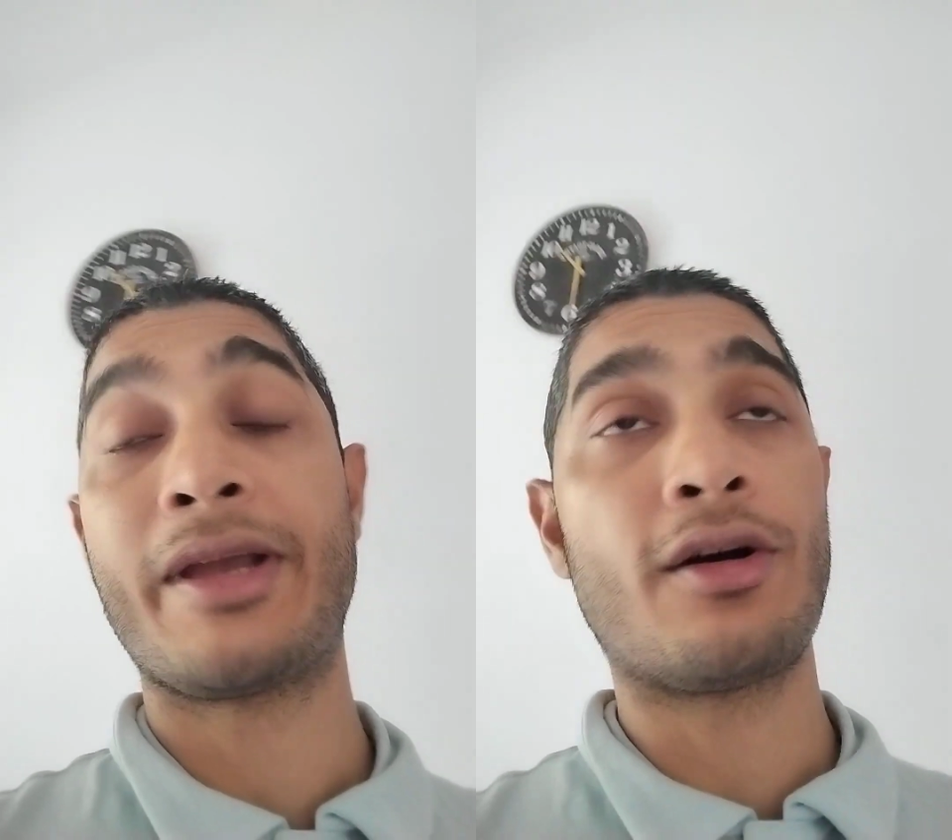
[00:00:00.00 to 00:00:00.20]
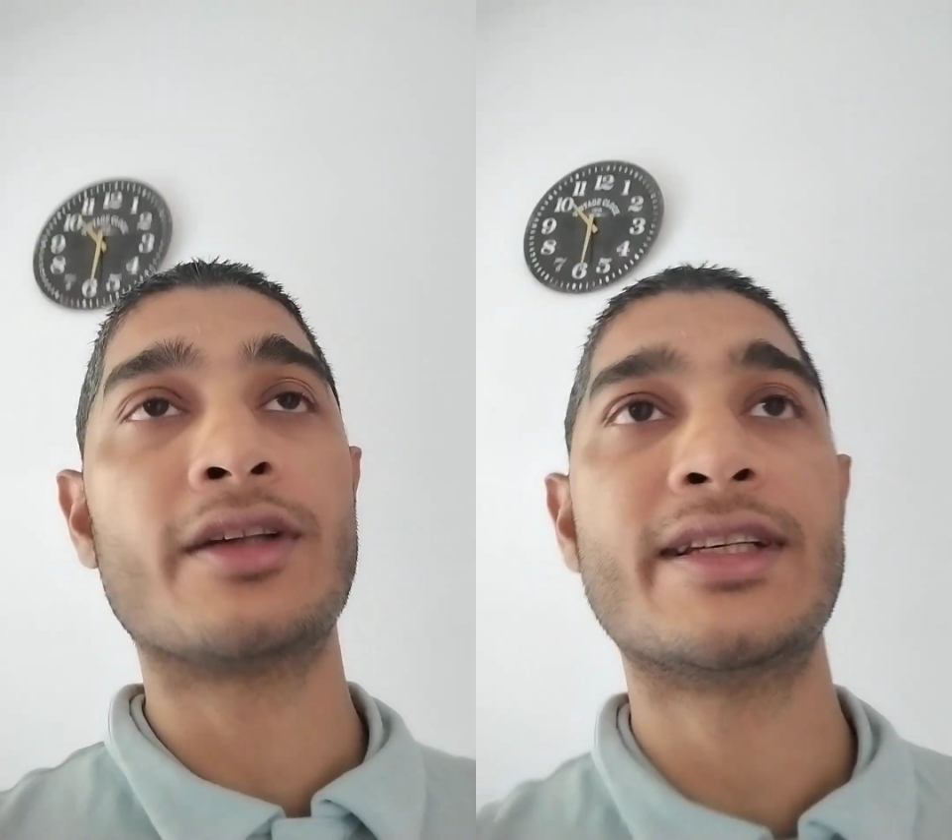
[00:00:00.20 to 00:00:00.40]

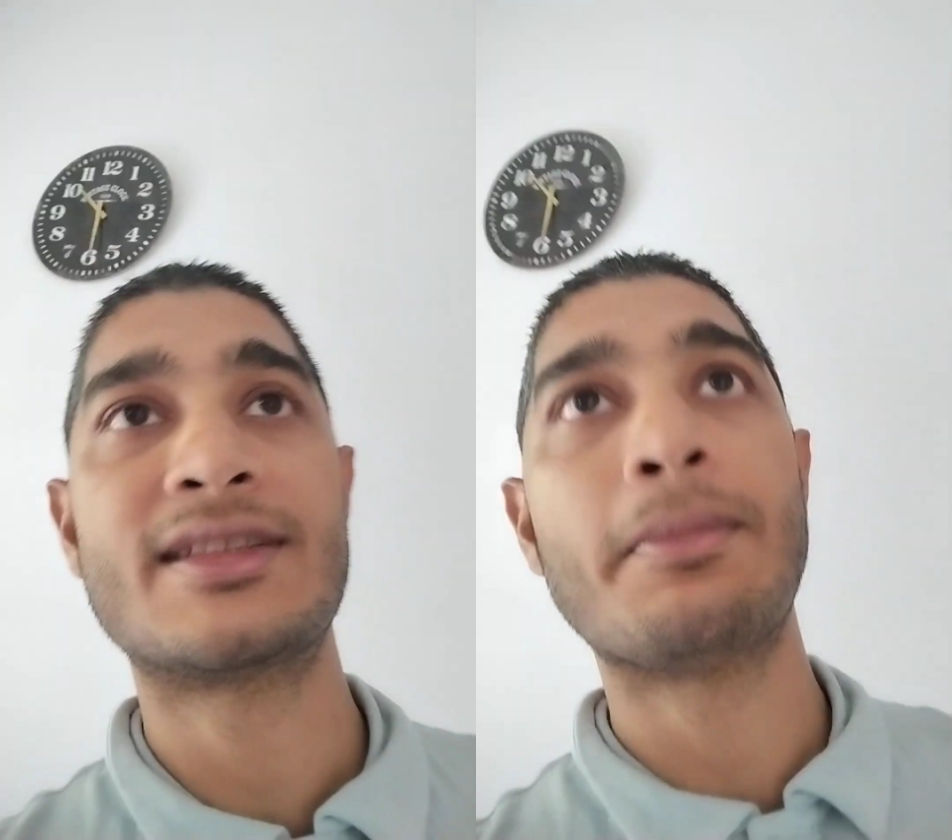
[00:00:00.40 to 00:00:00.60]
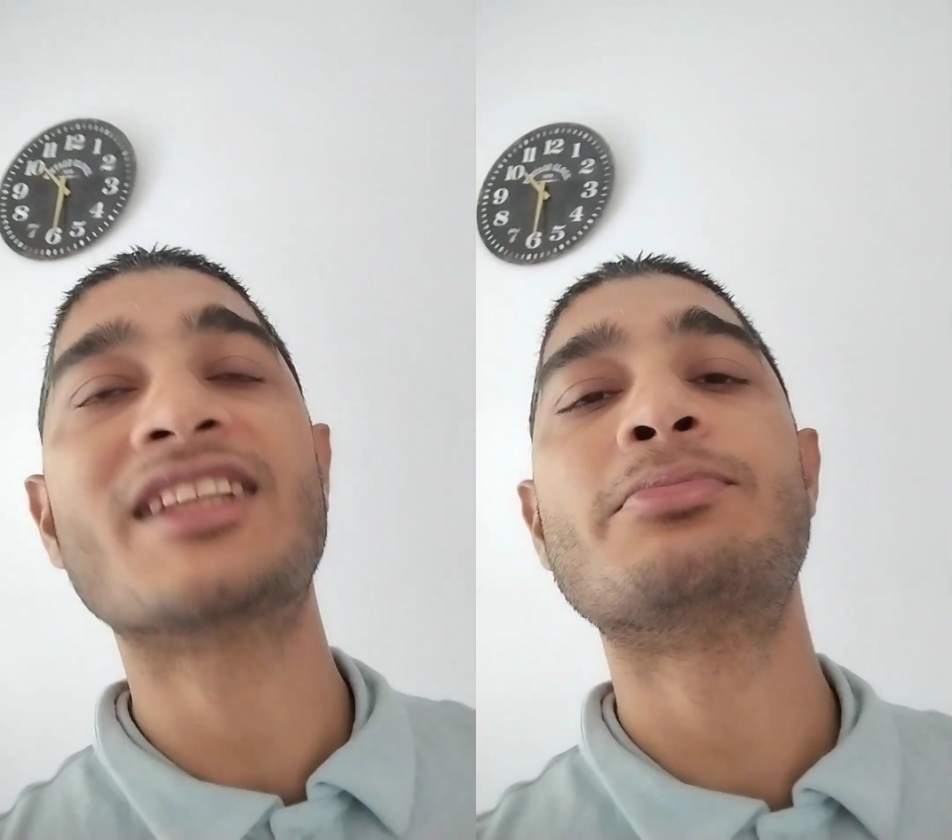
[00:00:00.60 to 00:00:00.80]
Because
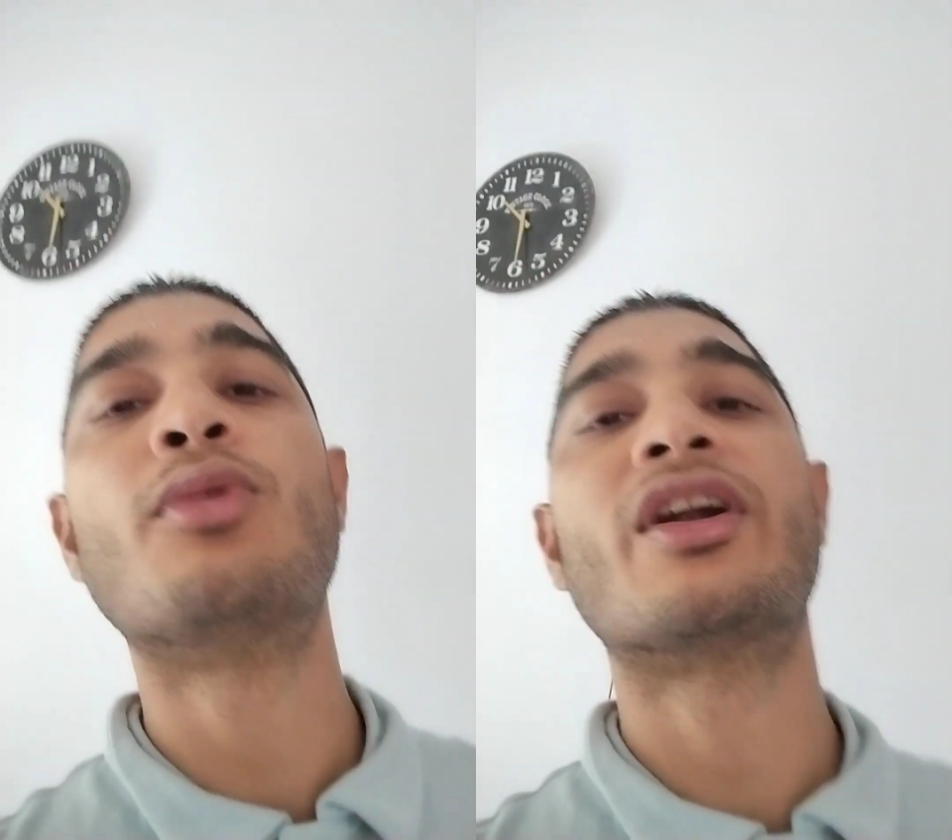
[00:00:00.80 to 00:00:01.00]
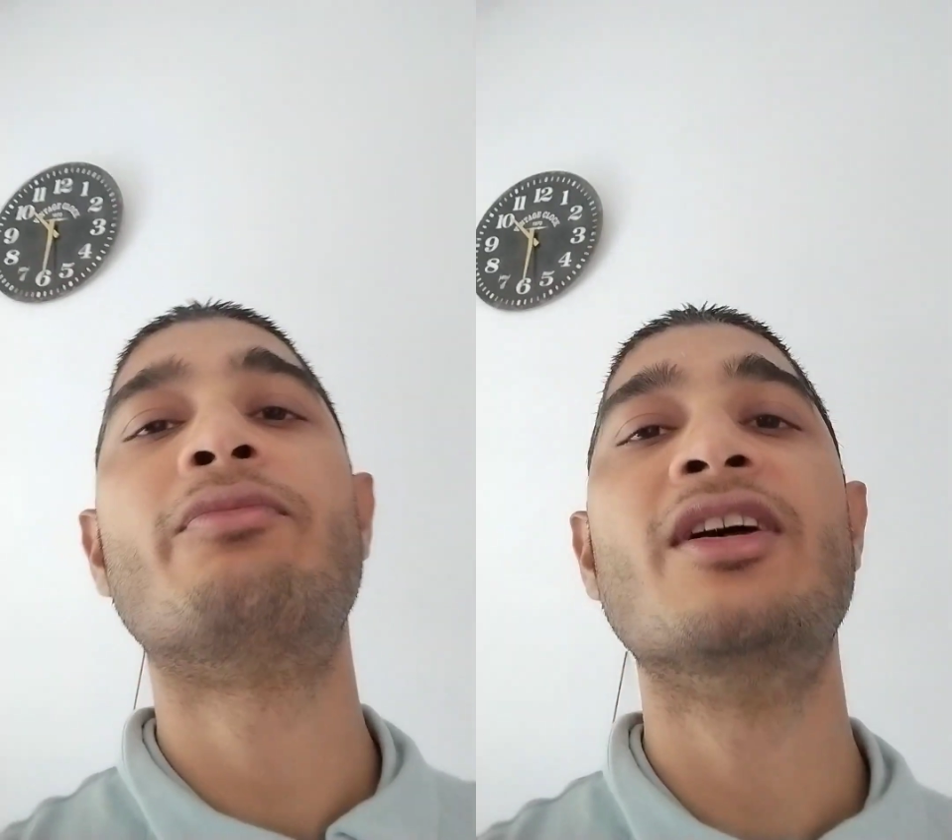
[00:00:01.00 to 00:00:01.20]
it's much
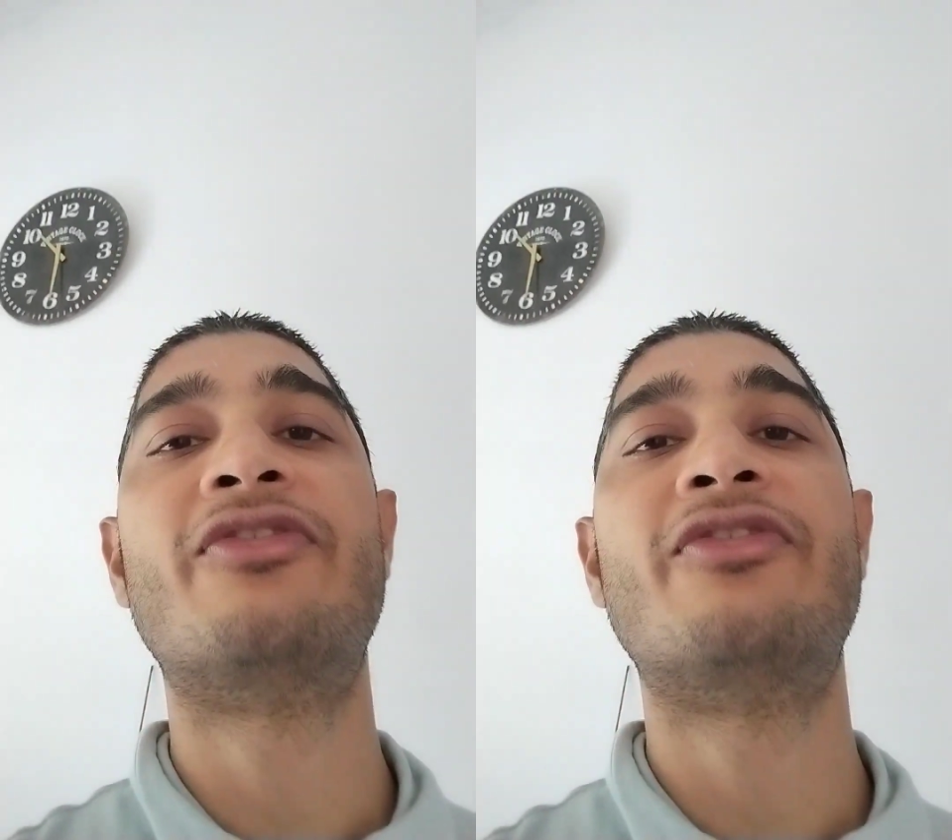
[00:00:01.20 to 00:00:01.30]
more